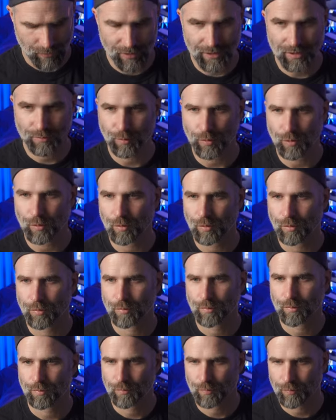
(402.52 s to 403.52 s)
Teaspoon.
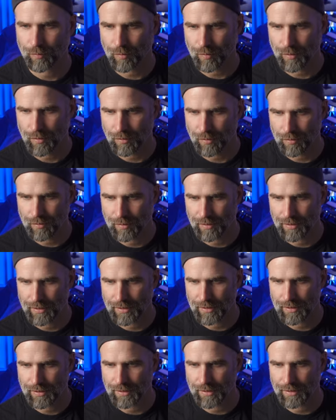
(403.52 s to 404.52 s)

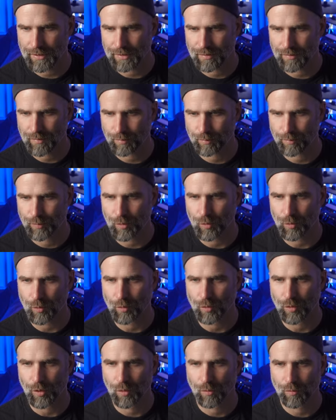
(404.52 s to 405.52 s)

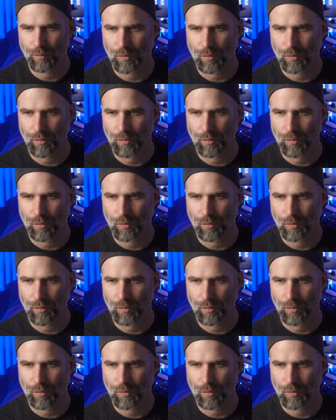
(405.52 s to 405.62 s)
Teaspoon.